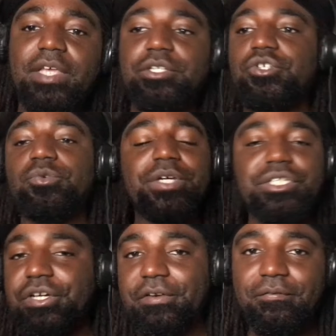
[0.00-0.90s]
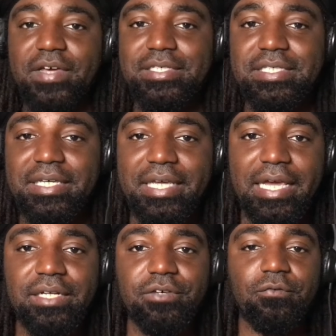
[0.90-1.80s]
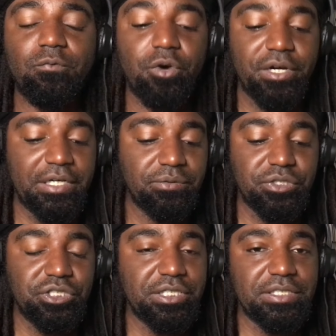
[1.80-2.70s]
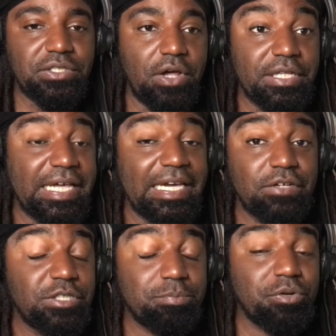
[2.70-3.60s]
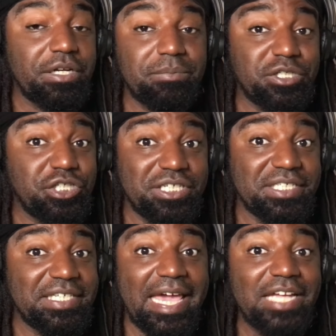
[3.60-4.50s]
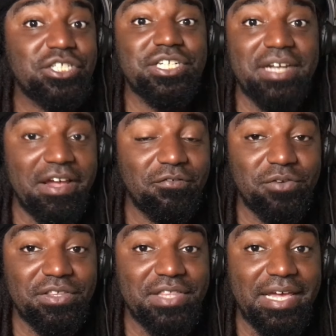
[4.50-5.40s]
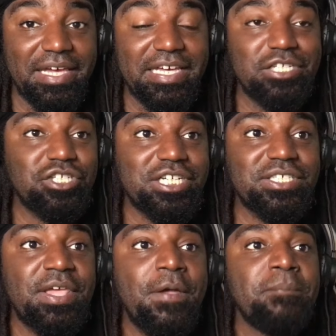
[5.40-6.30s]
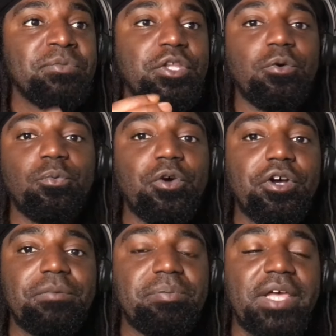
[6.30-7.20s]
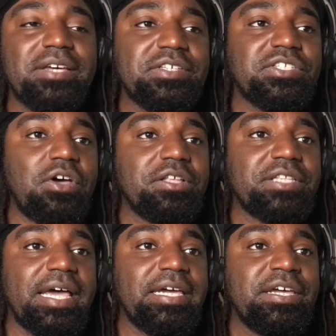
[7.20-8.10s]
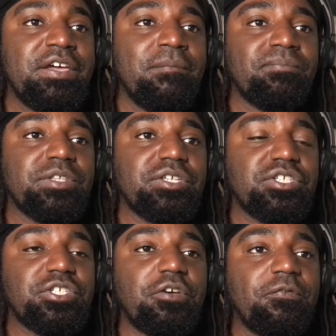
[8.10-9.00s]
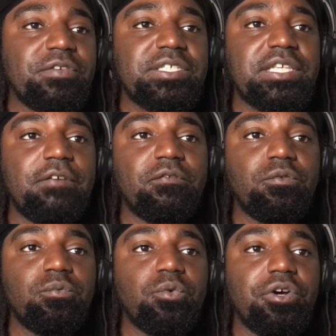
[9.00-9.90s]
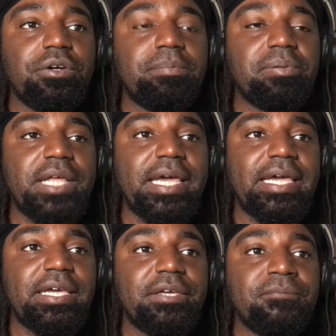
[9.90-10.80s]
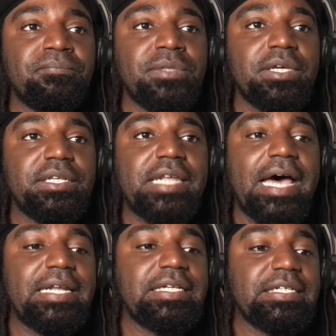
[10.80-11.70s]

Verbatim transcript: doing your investigative work. It was just all like, it was pretty much just catching everything and just the wordplay, it's all like the surface level wordplay, not in the